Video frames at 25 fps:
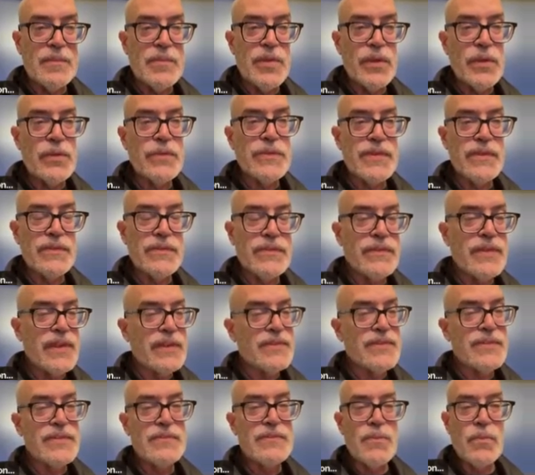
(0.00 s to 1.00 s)
abusive,
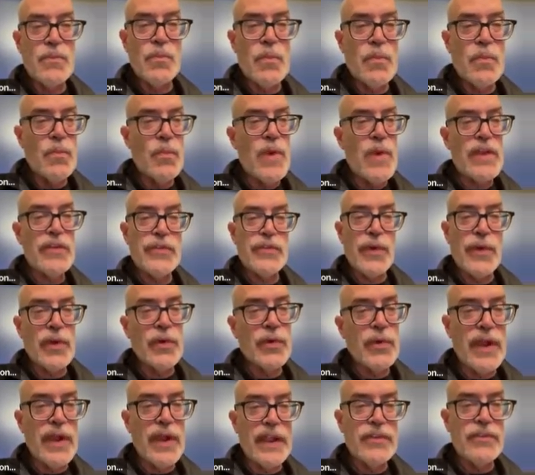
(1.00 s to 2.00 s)
its
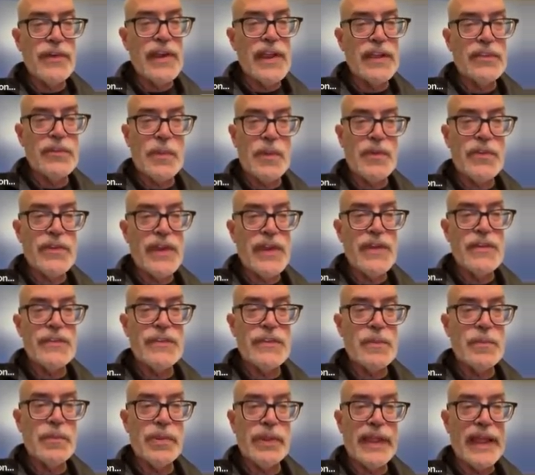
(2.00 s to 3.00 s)
retrograde
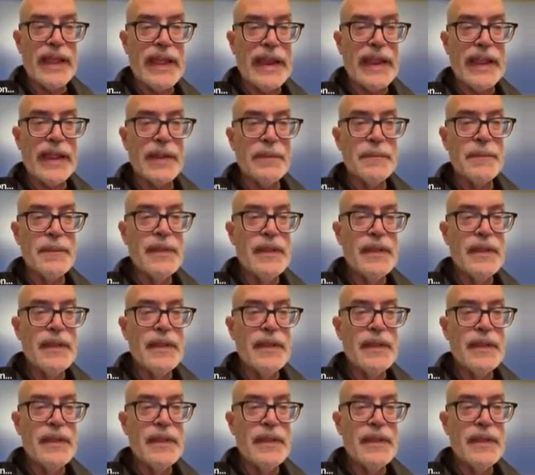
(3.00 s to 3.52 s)
transportation planning.